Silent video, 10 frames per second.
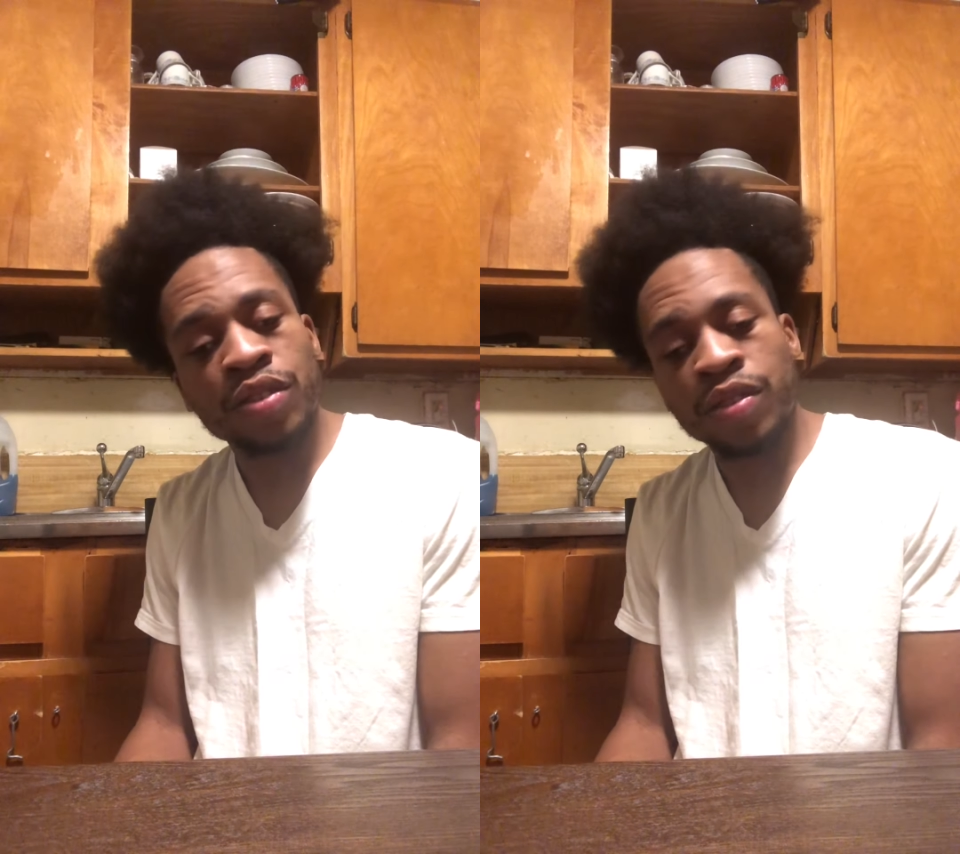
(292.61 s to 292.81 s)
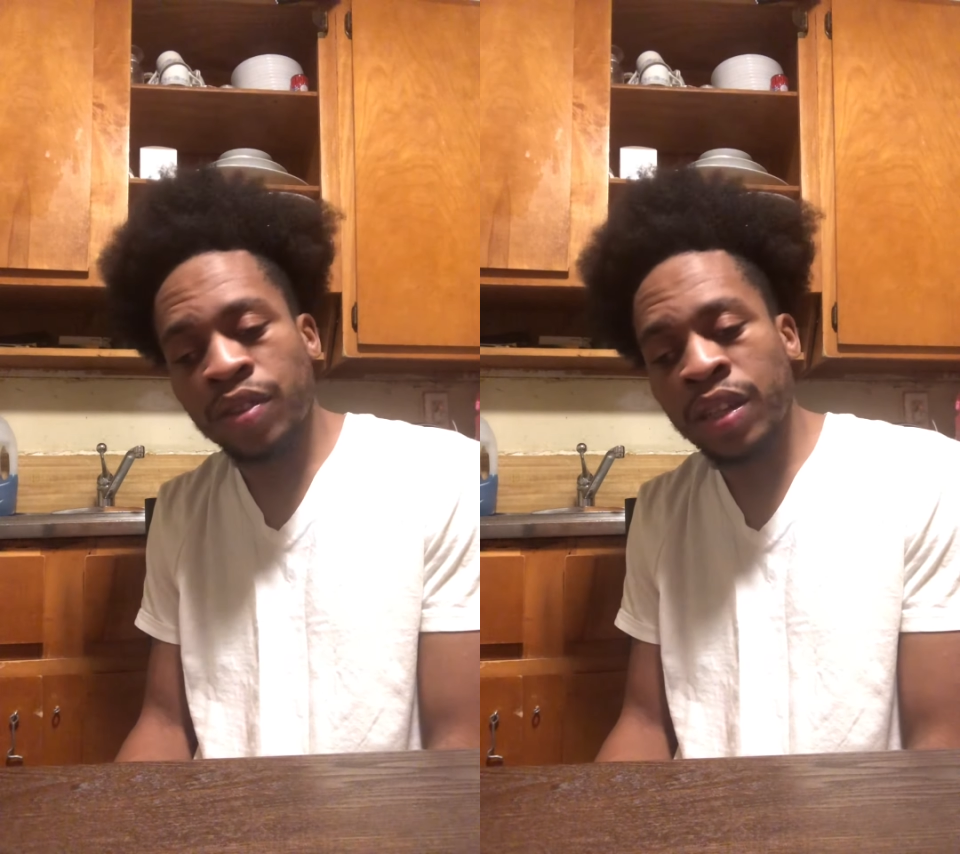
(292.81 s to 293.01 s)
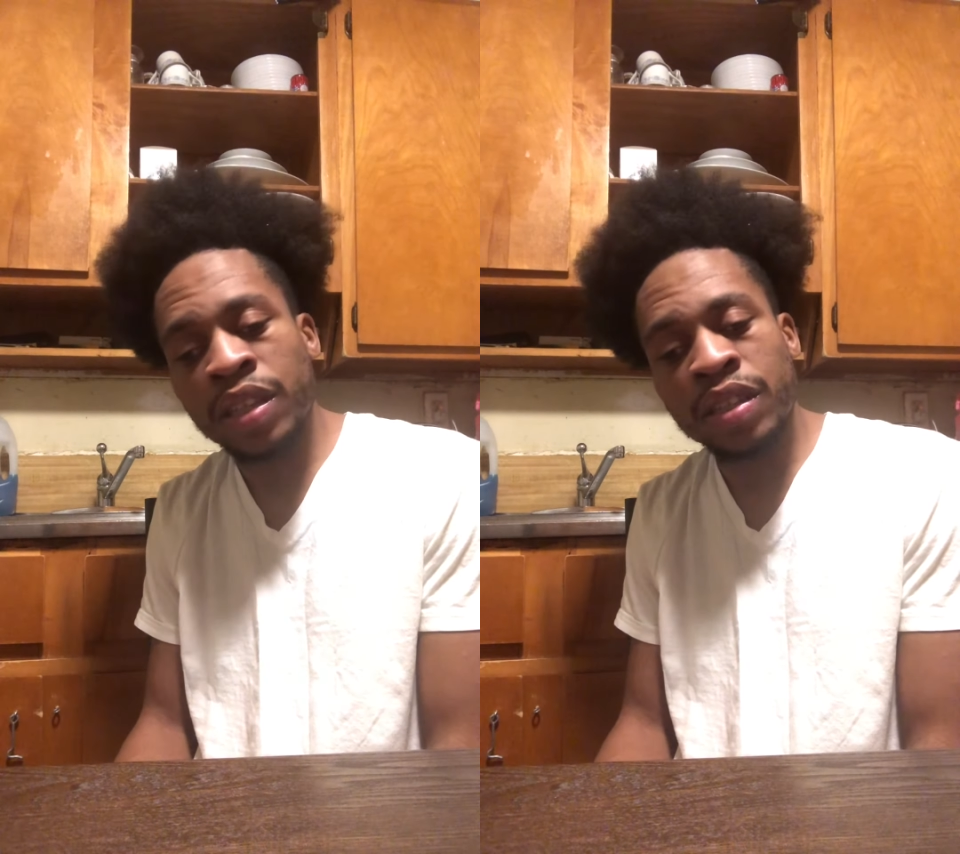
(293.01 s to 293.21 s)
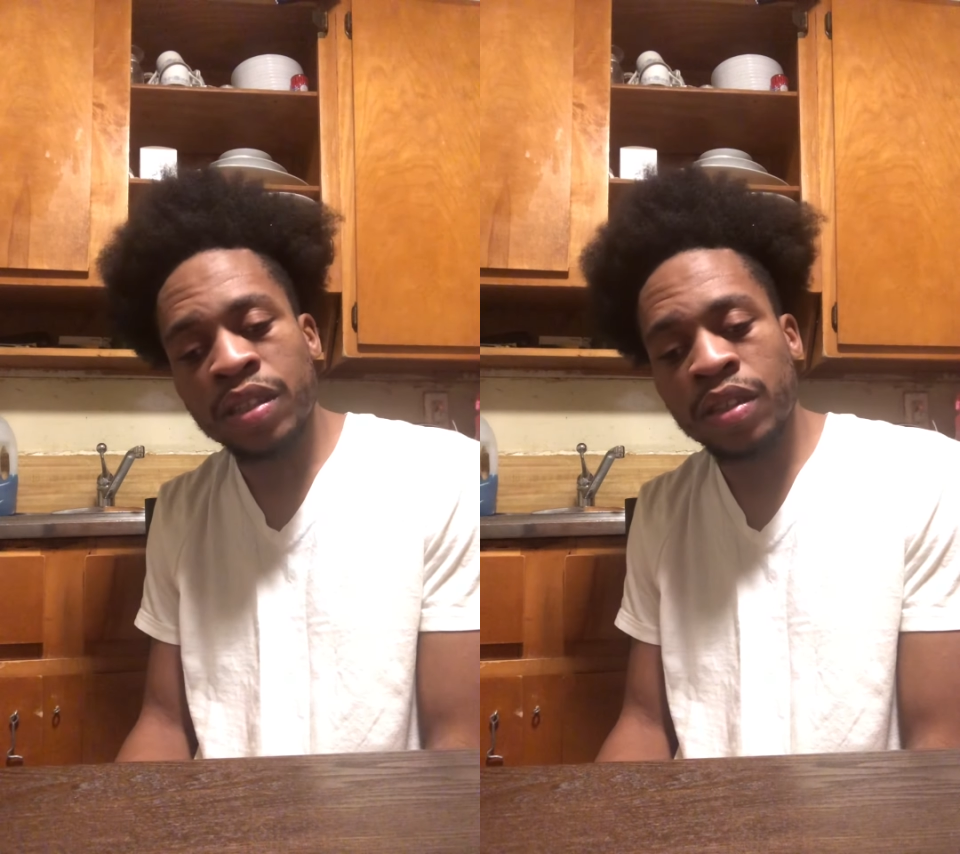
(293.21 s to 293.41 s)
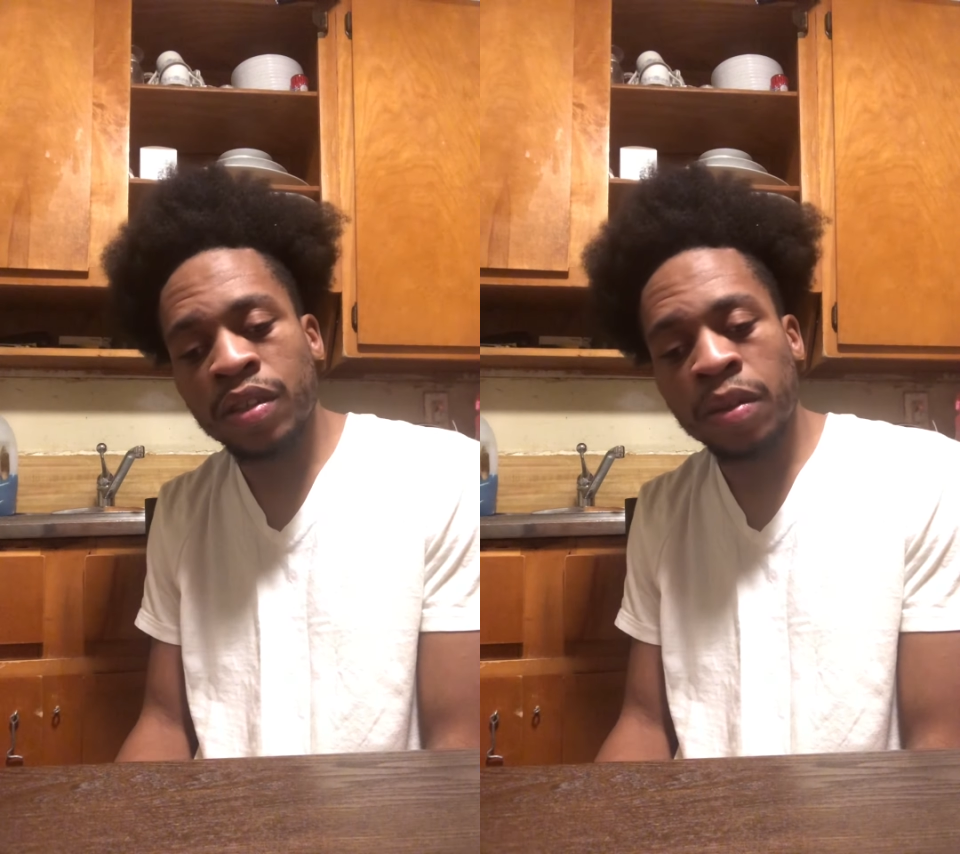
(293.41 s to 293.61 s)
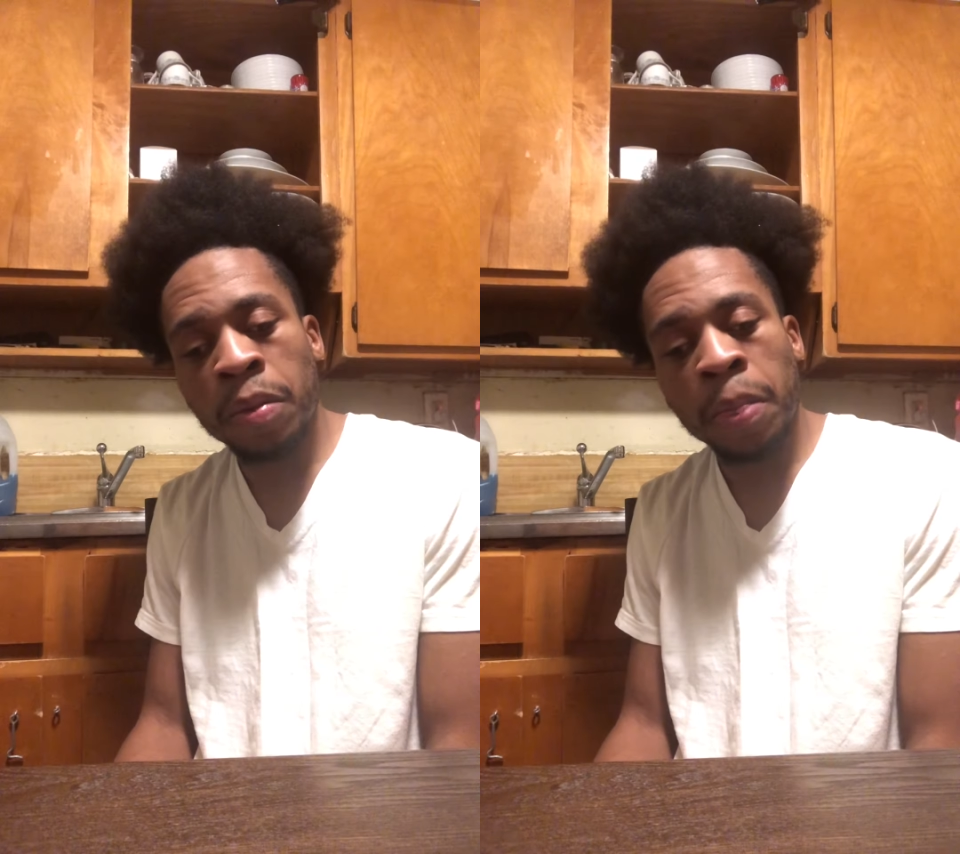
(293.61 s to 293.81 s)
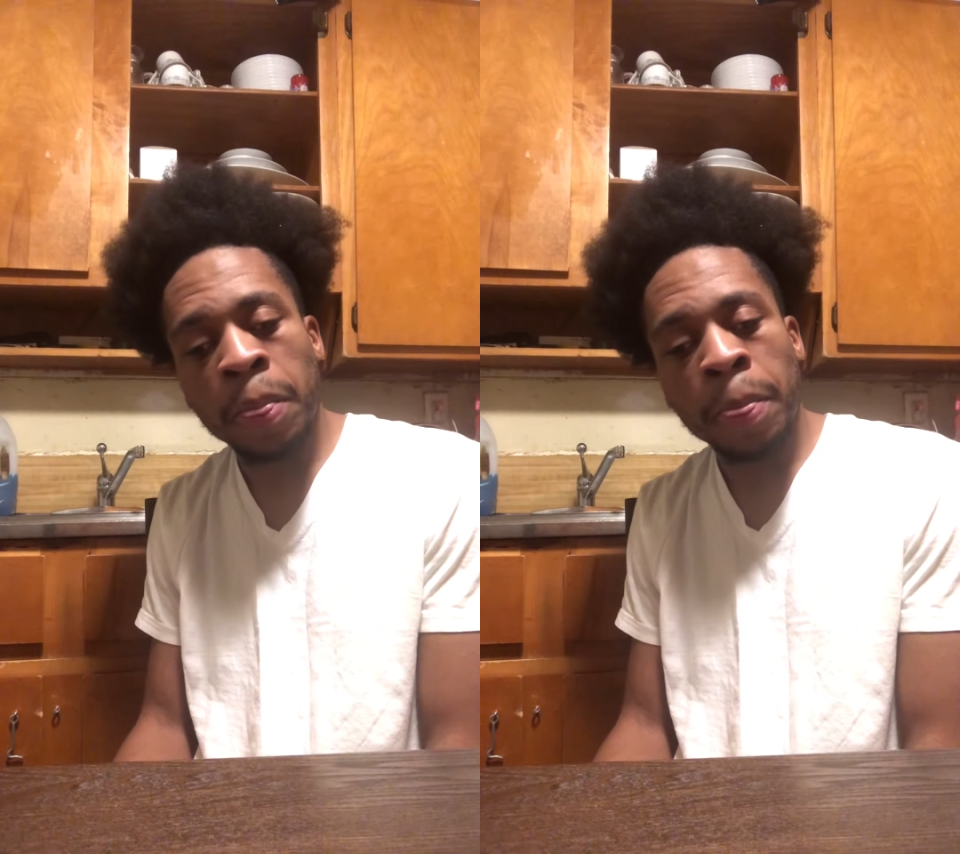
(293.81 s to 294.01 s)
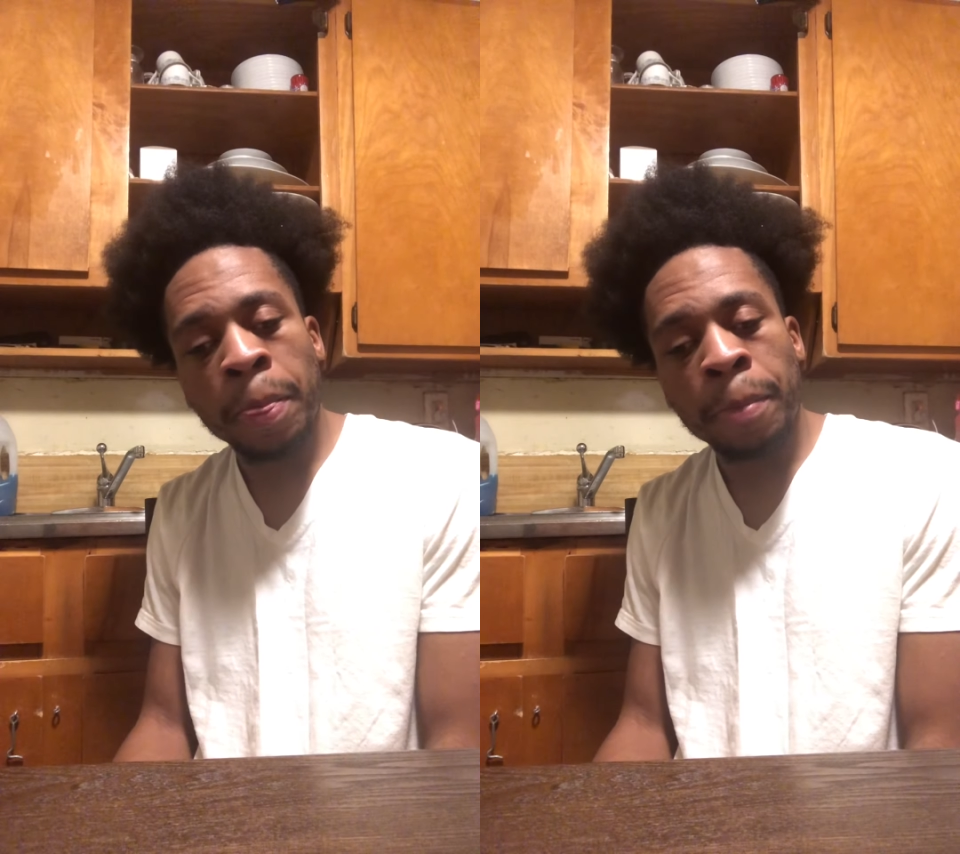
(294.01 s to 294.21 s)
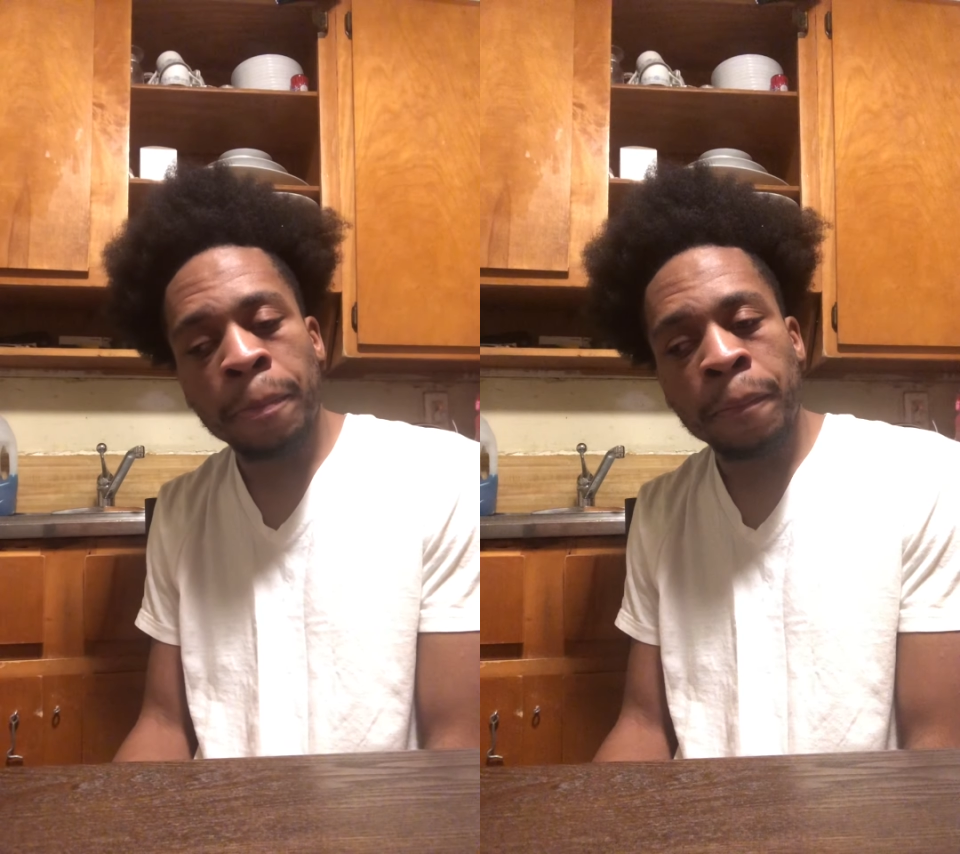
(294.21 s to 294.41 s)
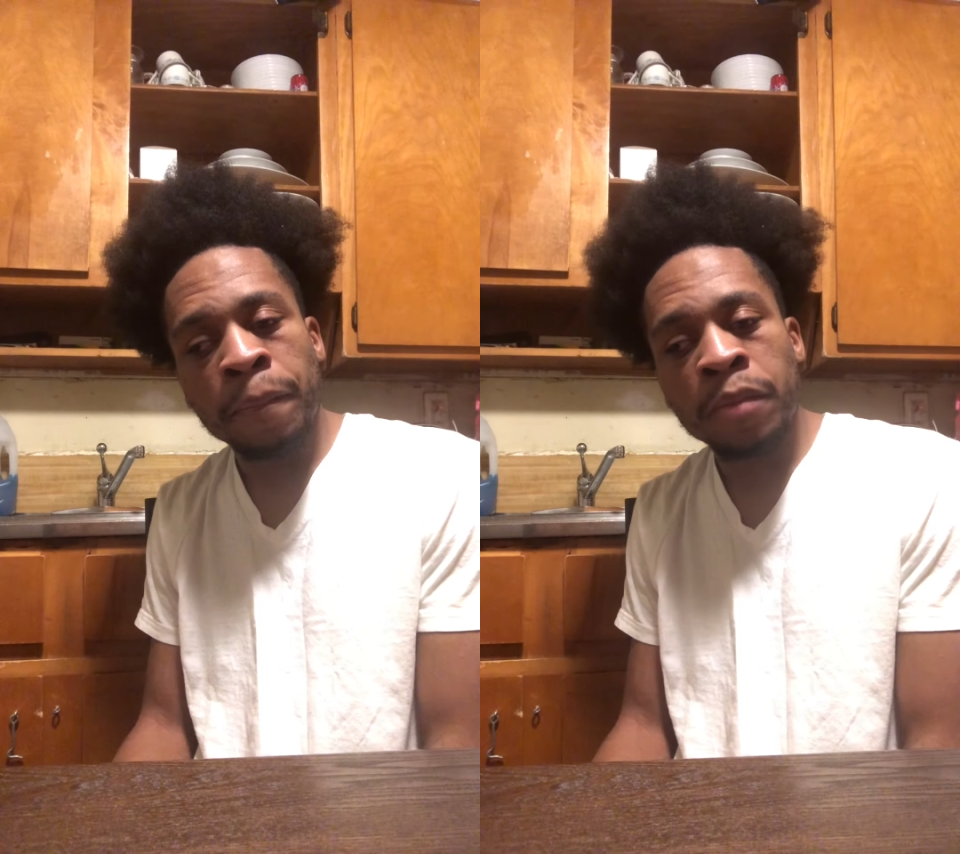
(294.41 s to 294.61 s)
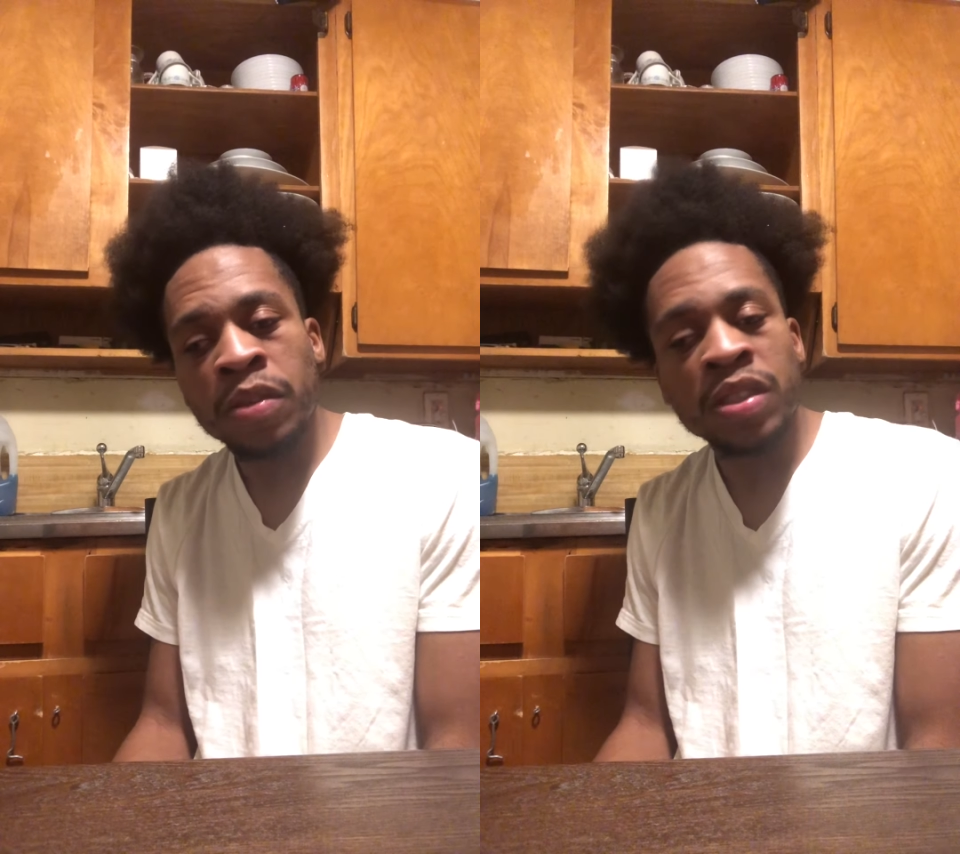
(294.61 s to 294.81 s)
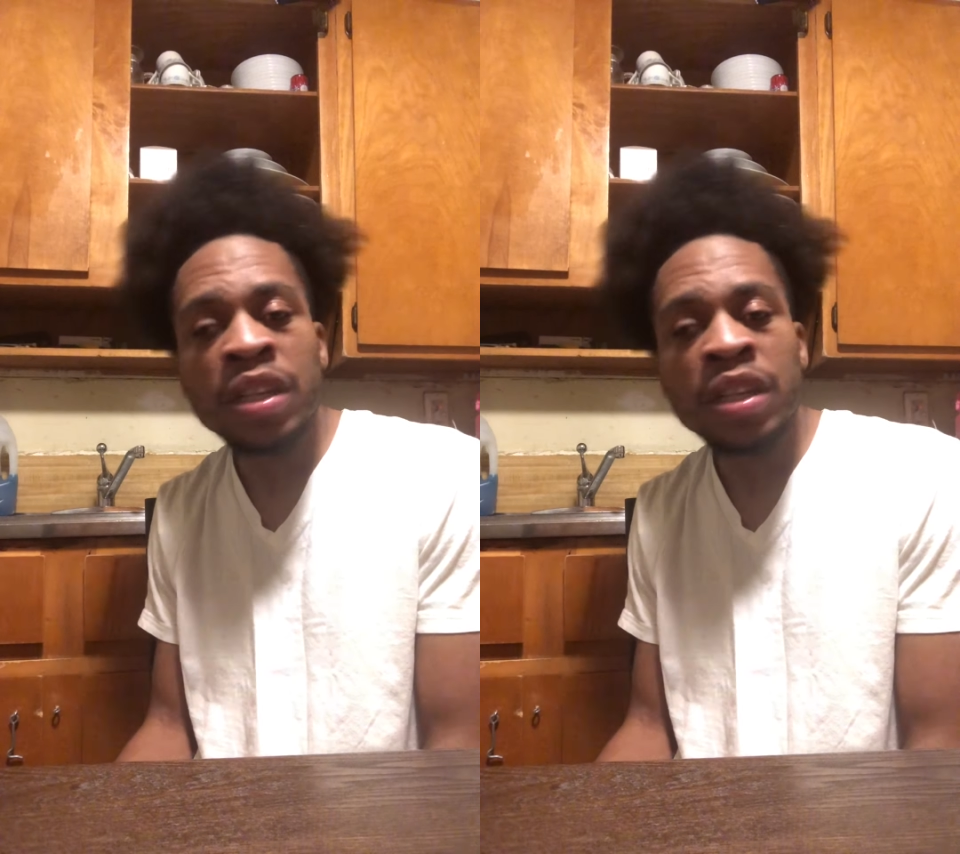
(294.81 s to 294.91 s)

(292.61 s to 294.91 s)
crazy see